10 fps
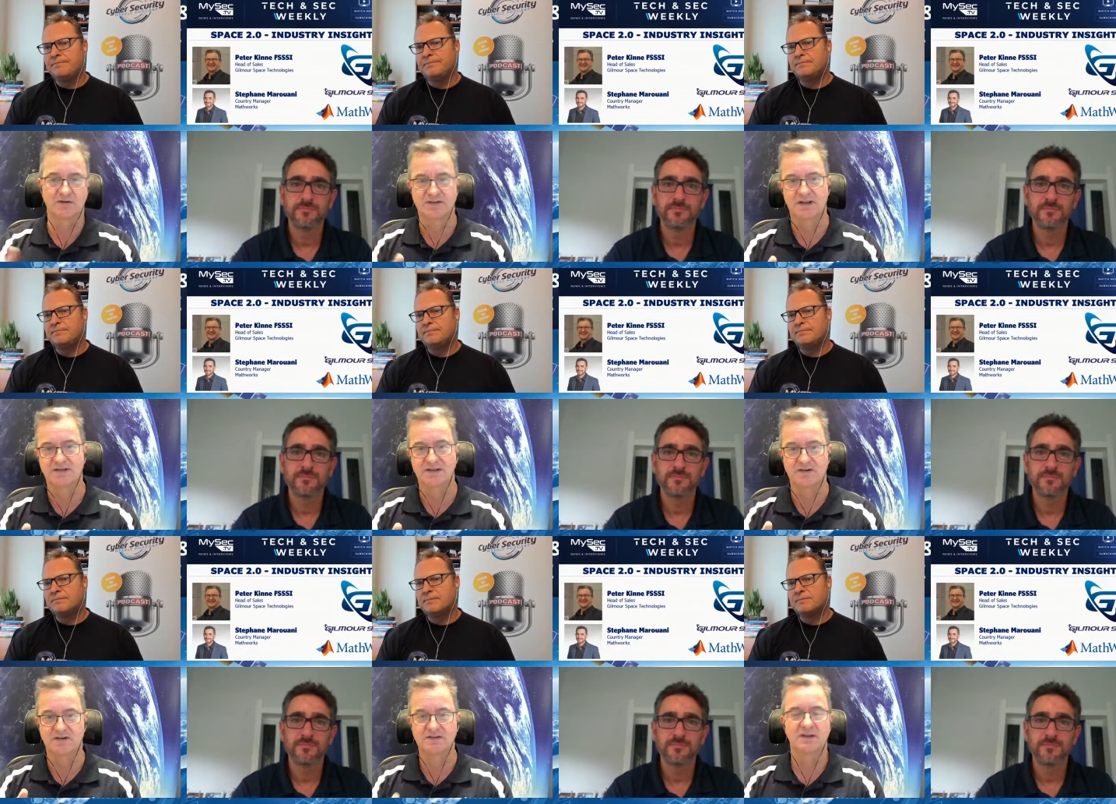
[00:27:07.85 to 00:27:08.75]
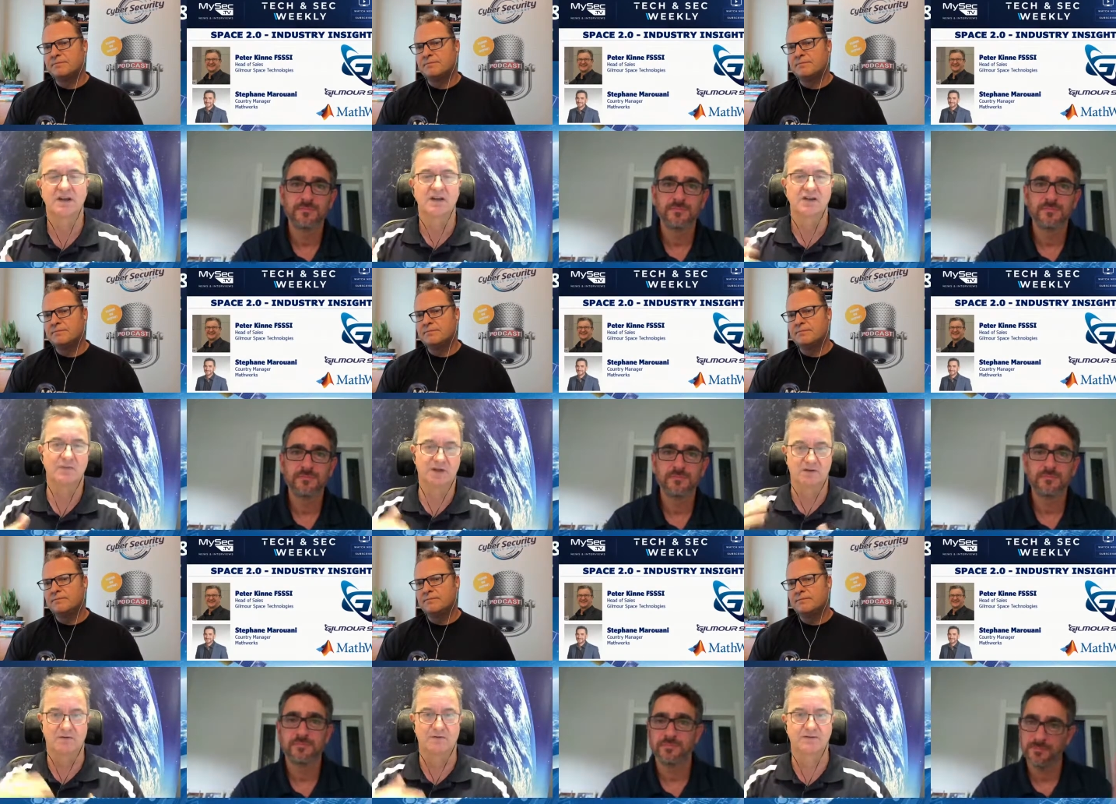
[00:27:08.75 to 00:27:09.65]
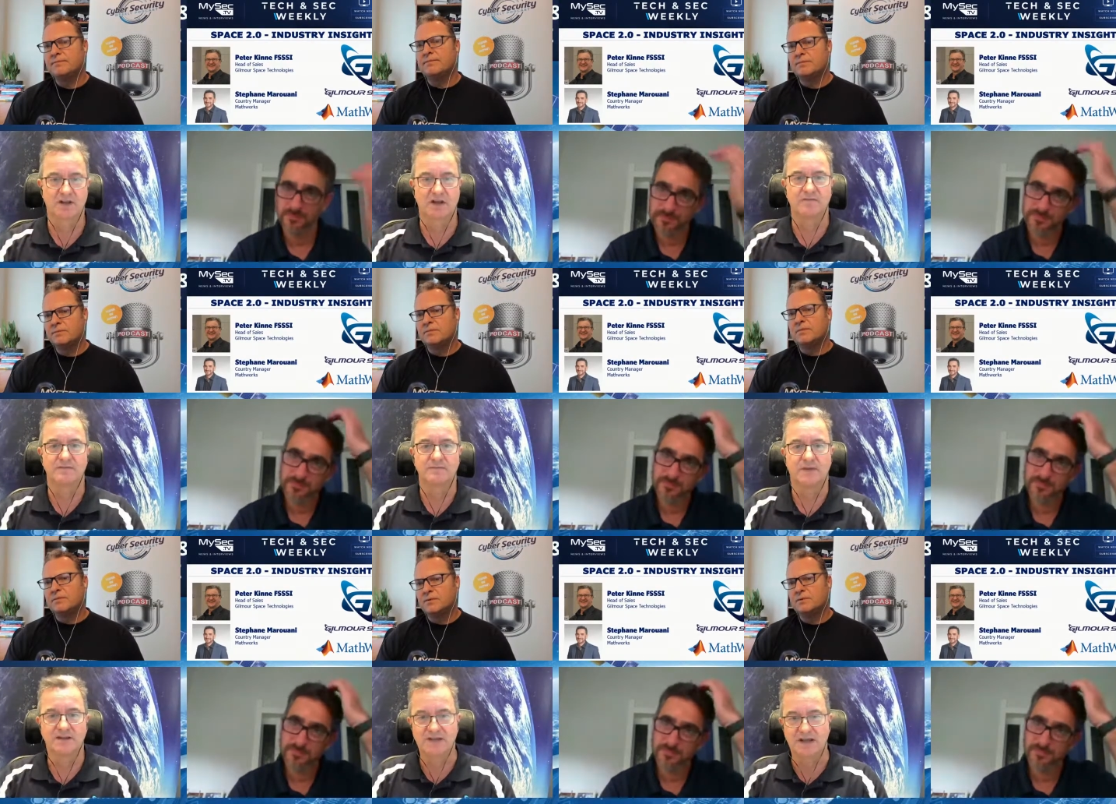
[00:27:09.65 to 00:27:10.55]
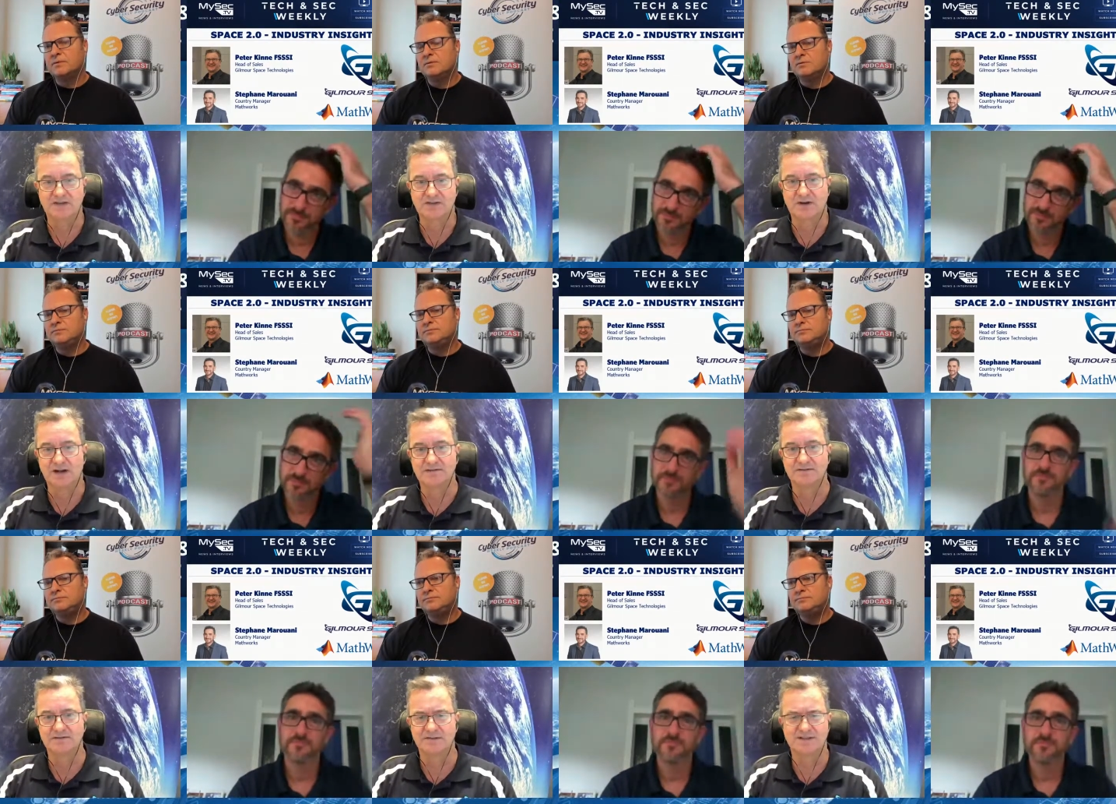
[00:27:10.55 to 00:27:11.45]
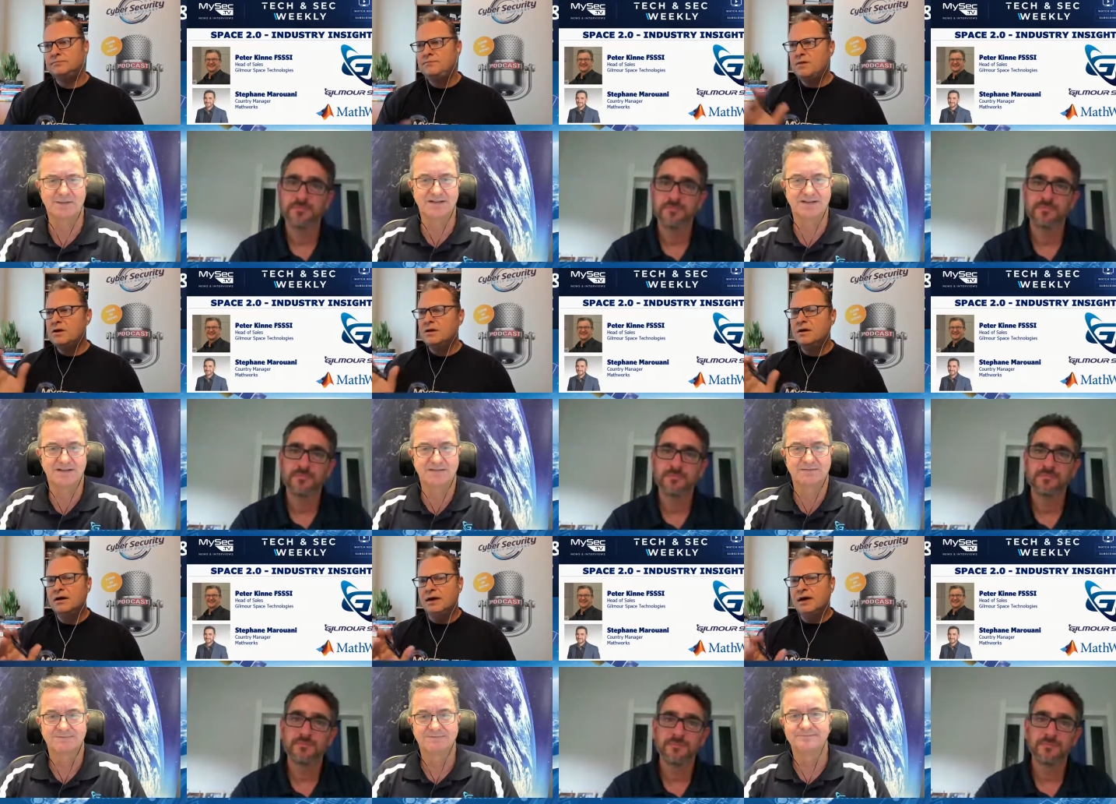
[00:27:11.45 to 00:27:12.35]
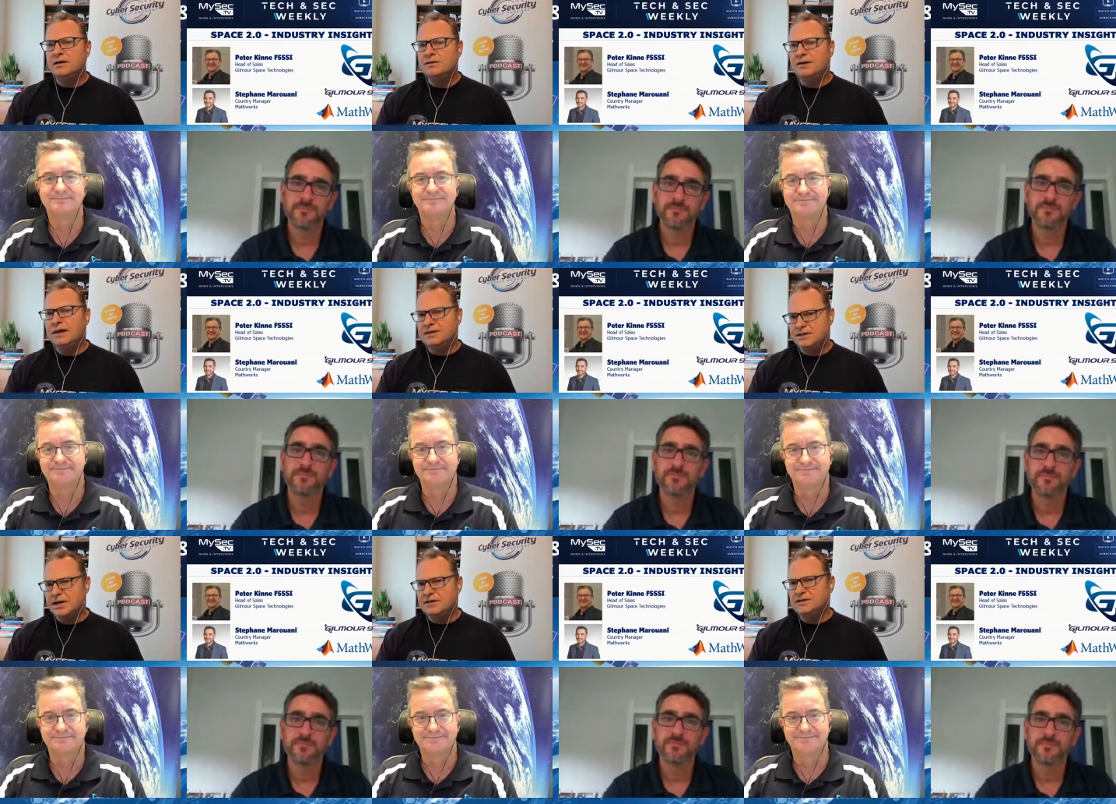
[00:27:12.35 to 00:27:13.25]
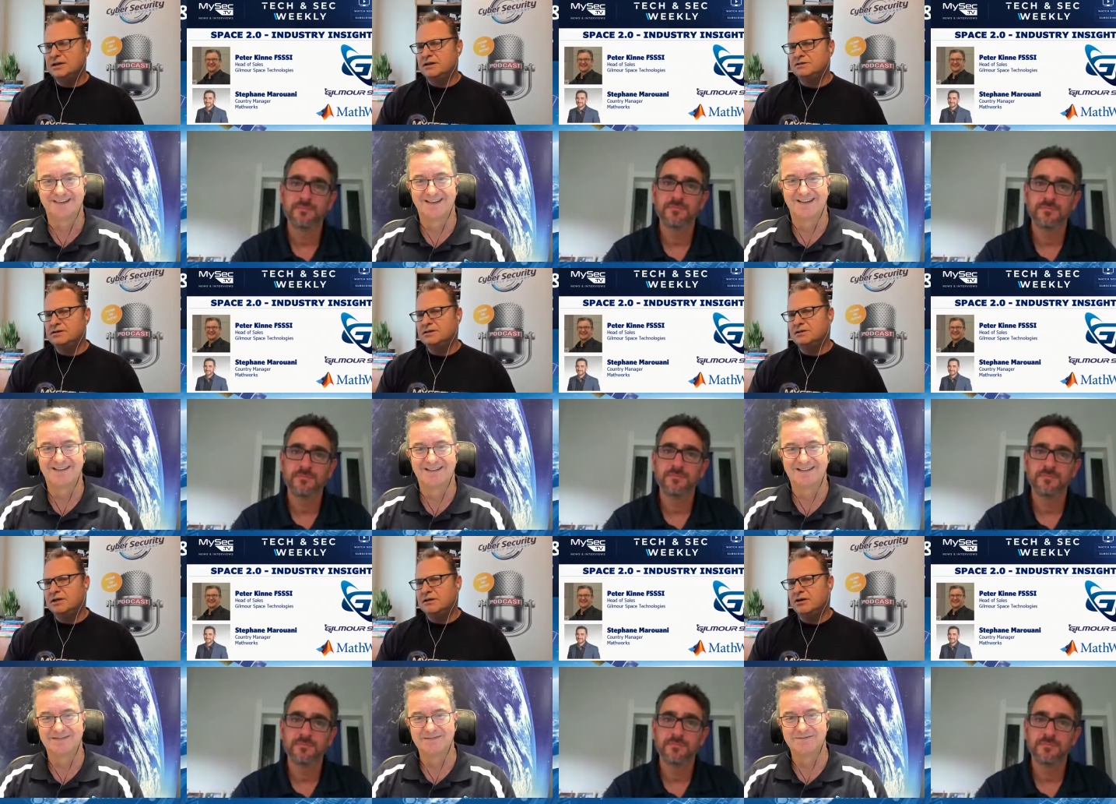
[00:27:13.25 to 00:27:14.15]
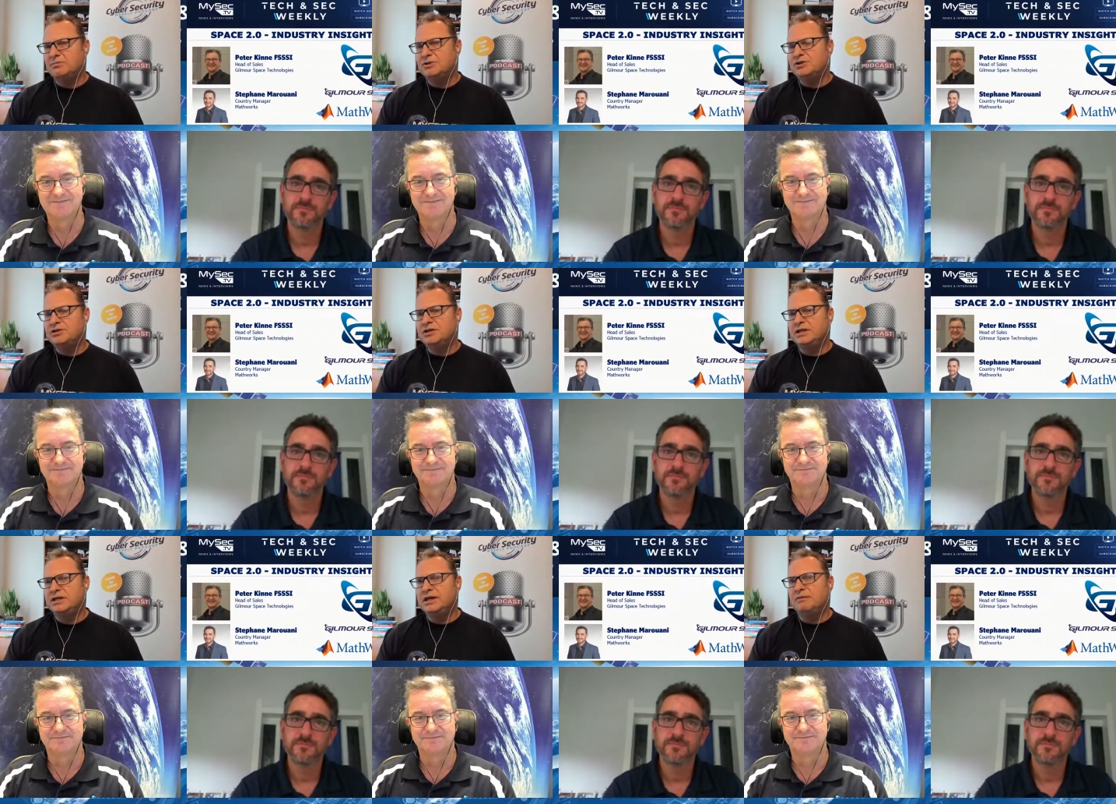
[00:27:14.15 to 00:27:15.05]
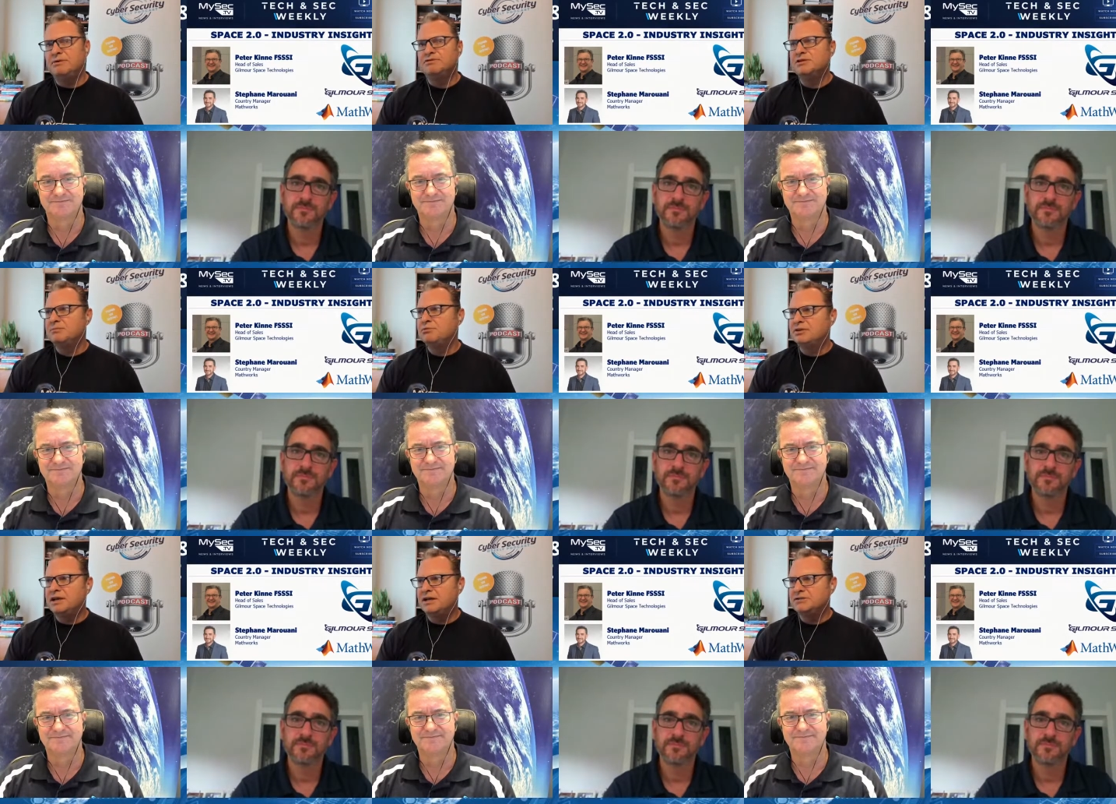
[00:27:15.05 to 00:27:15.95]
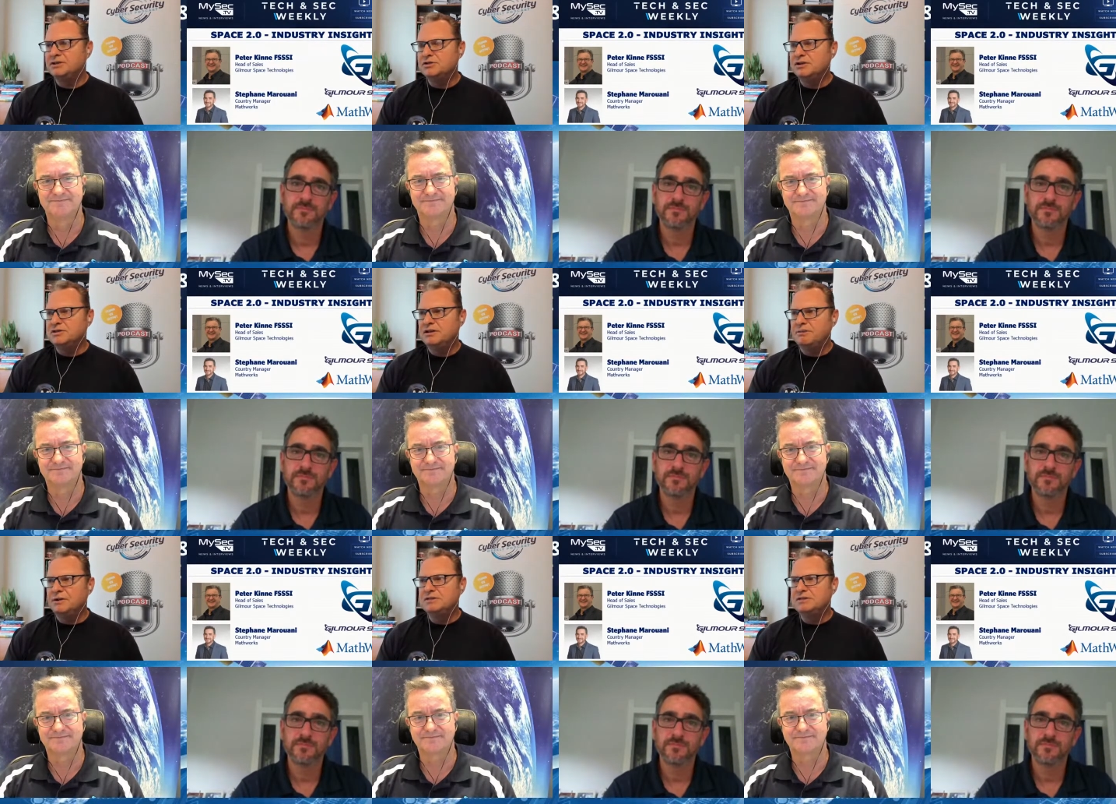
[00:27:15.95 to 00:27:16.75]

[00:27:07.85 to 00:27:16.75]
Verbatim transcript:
Speaker 1: or sun synchronous, you're better off to go from uh, South Australia. Does that make sense? It
Speaker 2: it does, and I was going to say the opportunity there, but I was just going to put it out to the audience. Anyone